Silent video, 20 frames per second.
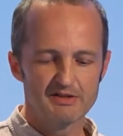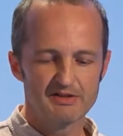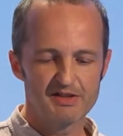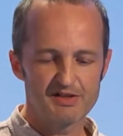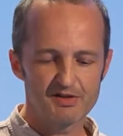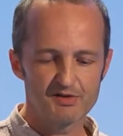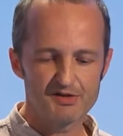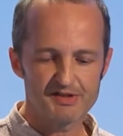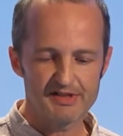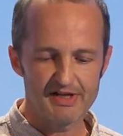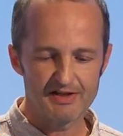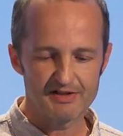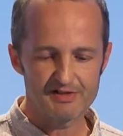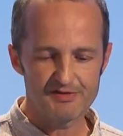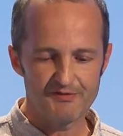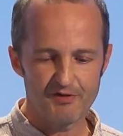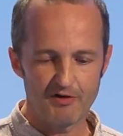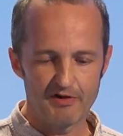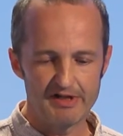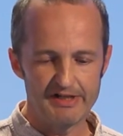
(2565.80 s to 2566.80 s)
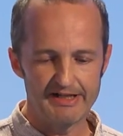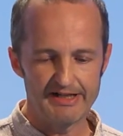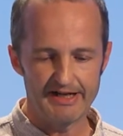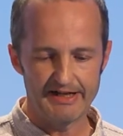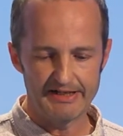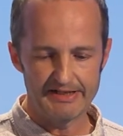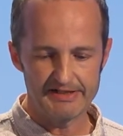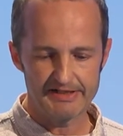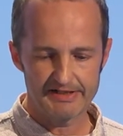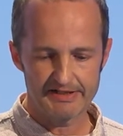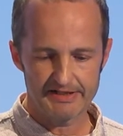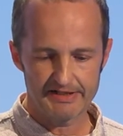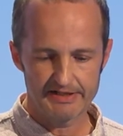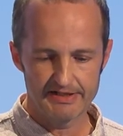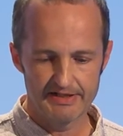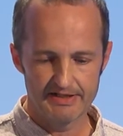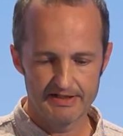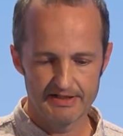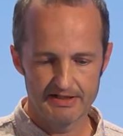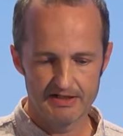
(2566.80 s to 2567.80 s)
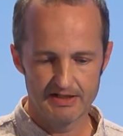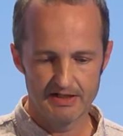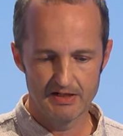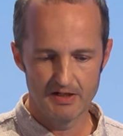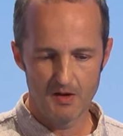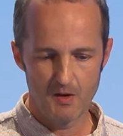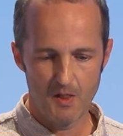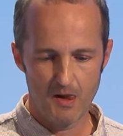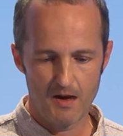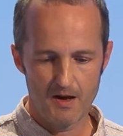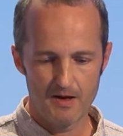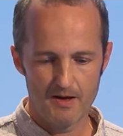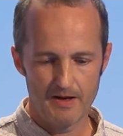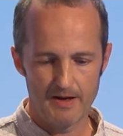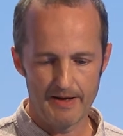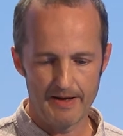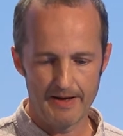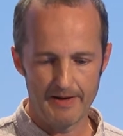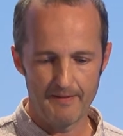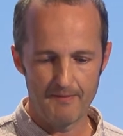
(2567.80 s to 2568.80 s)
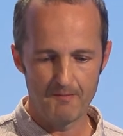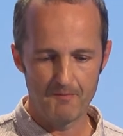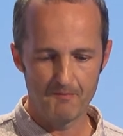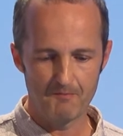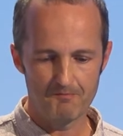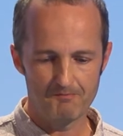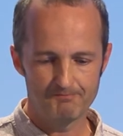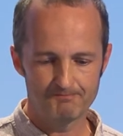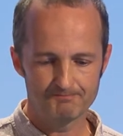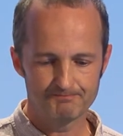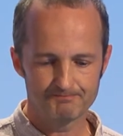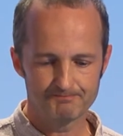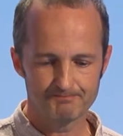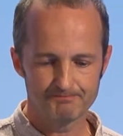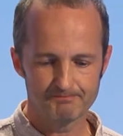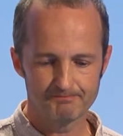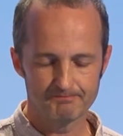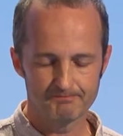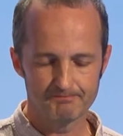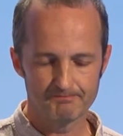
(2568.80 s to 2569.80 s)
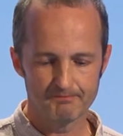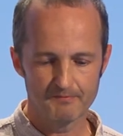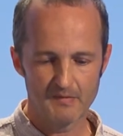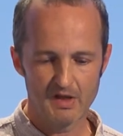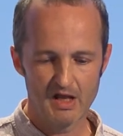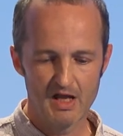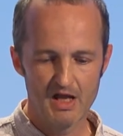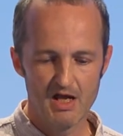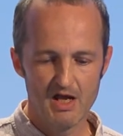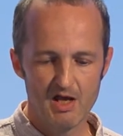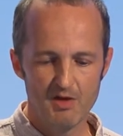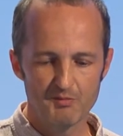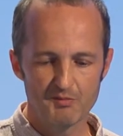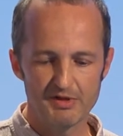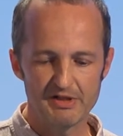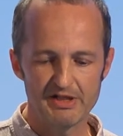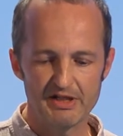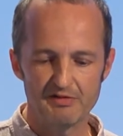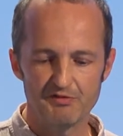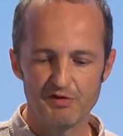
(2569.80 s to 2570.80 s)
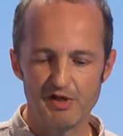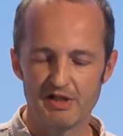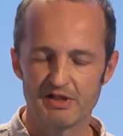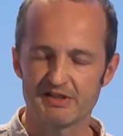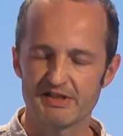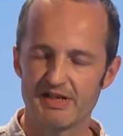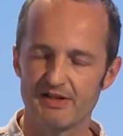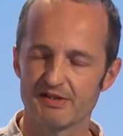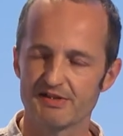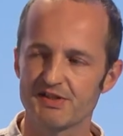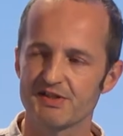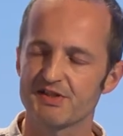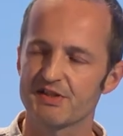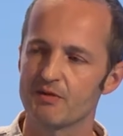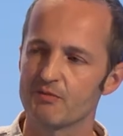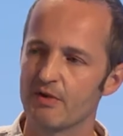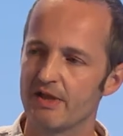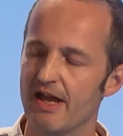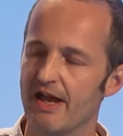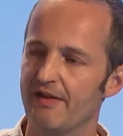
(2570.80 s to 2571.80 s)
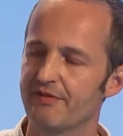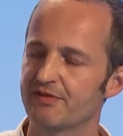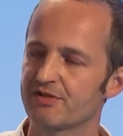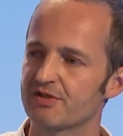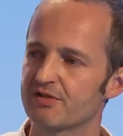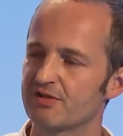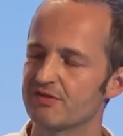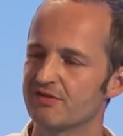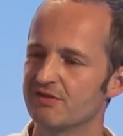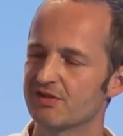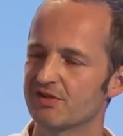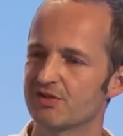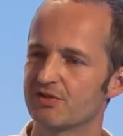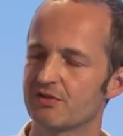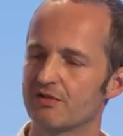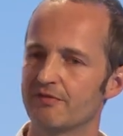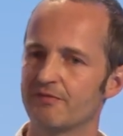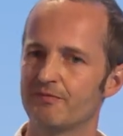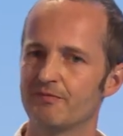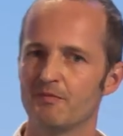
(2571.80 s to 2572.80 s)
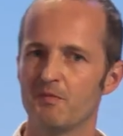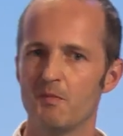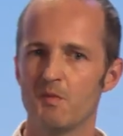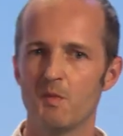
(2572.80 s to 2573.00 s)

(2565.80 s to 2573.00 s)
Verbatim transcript: This all sounds very nice, um, but it, it tells us that we have to sort of